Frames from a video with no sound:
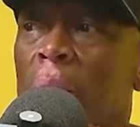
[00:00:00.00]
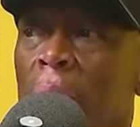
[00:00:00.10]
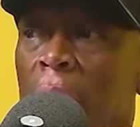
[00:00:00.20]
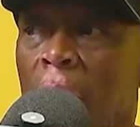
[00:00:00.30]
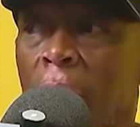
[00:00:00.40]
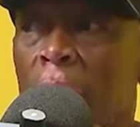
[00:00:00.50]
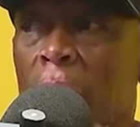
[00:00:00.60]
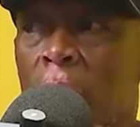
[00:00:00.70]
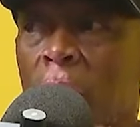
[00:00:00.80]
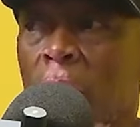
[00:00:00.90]
Yeah. I have to
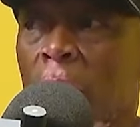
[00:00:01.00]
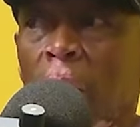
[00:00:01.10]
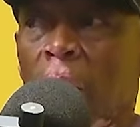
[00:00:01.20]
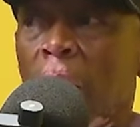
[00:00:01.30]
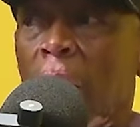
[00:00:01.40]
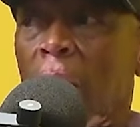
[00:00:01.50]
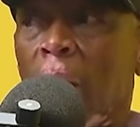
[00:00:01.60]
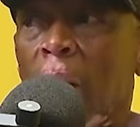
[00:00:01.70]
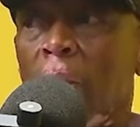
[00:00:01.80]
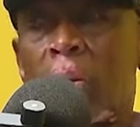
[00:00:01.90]
go.
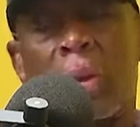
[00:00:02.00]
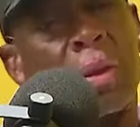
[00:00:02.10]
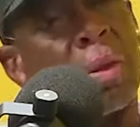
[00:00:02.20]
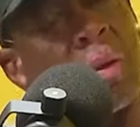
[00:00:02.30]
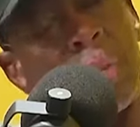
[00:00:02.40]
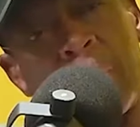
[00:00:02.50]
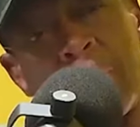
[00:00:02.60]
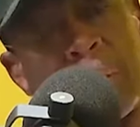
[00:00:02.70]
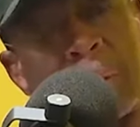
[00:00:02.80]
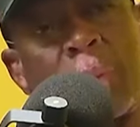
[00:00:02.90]
Eddie Lewis, no man.
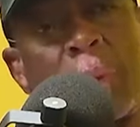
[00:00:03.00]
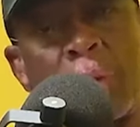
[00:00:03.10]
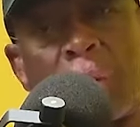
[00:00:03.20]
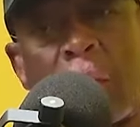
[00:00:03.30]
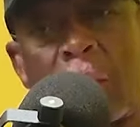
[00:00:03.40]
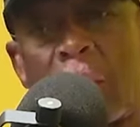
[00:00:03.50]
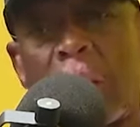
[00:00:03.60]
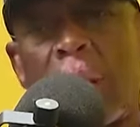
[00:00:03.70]
Please speak to Kaizer.